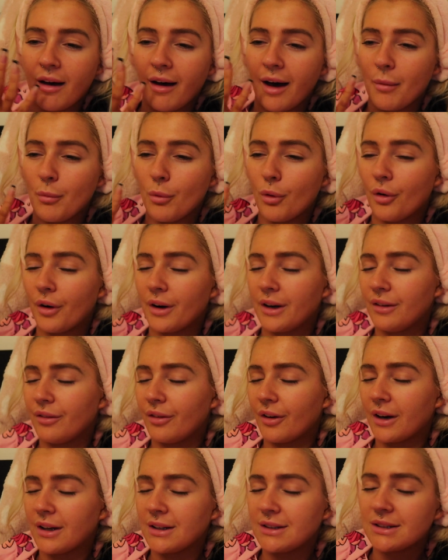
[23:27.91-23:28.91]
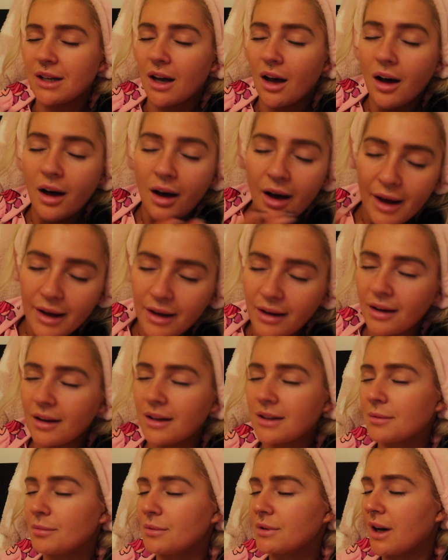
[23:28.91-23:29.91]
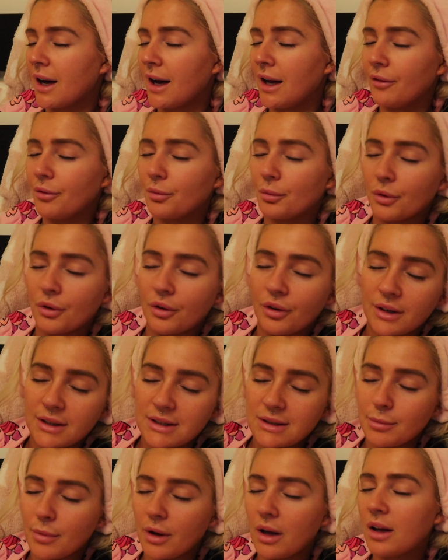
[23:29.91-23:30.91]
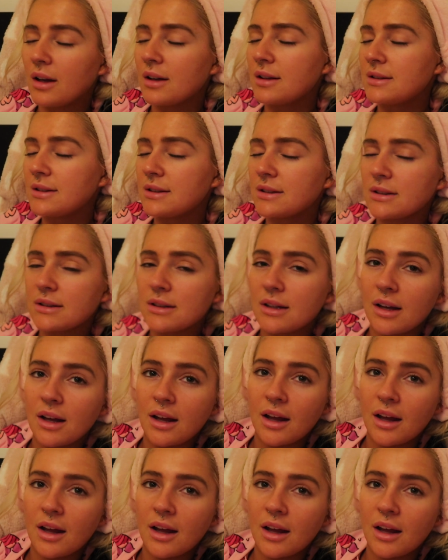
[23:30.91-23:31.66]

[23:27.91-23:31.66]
I'm already very tired. I'm tired from Christmas.